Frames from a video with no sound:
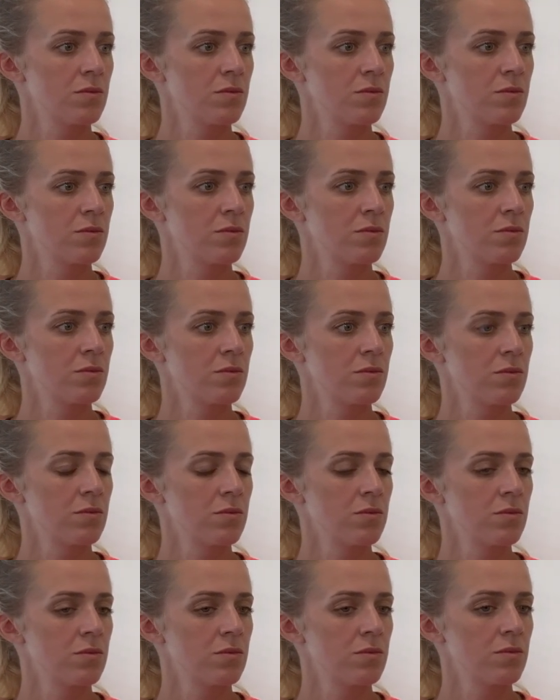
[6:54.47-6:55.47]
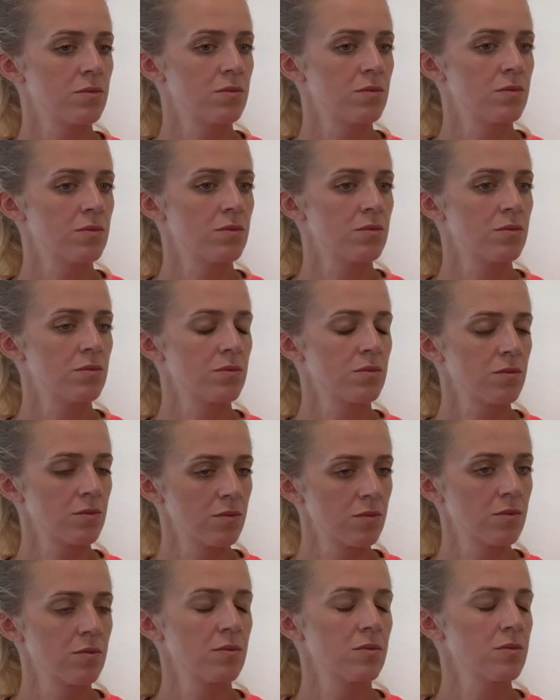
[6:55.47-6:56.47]

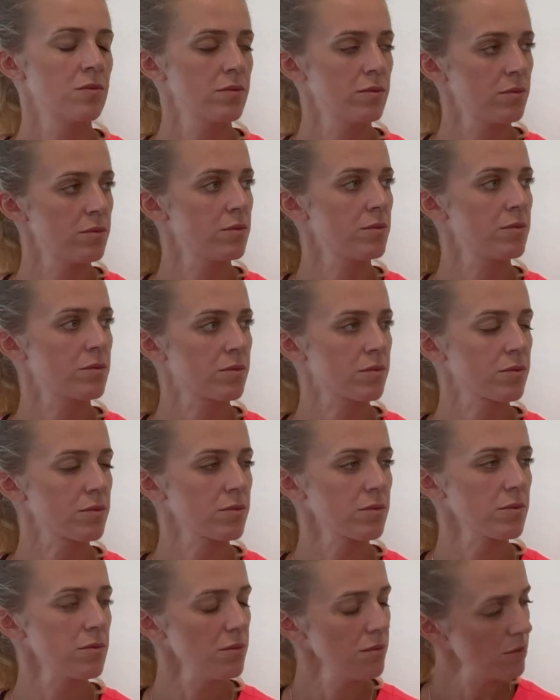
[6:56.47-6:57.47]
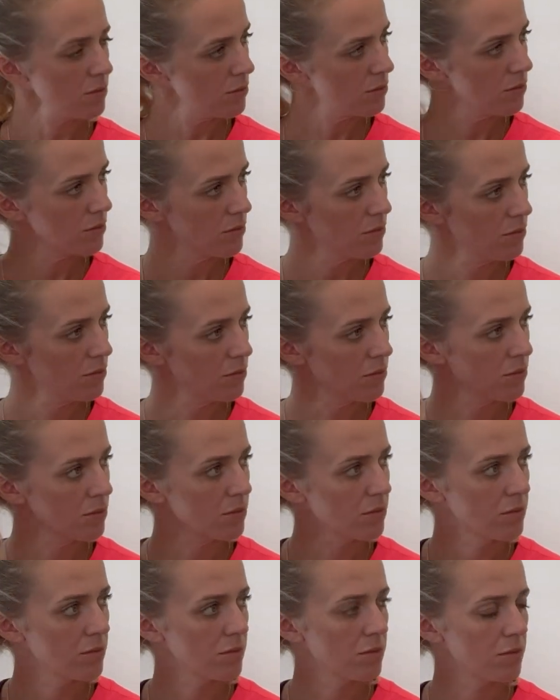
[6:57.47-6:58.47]

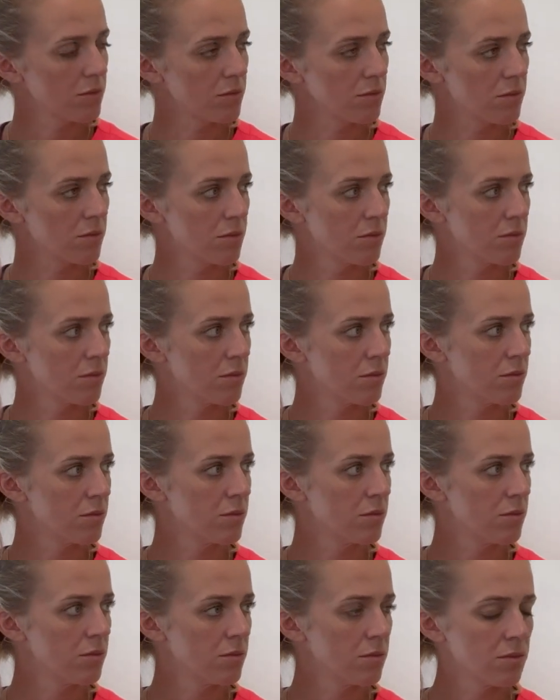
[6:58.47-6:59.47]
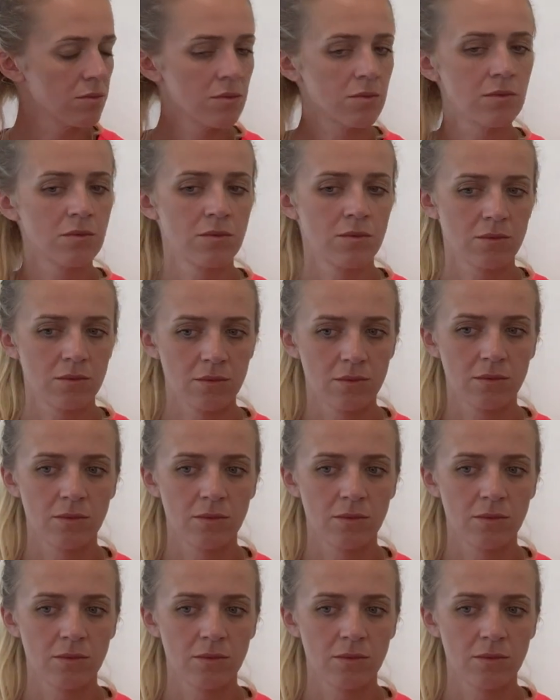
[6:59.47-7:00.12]
(not speaking)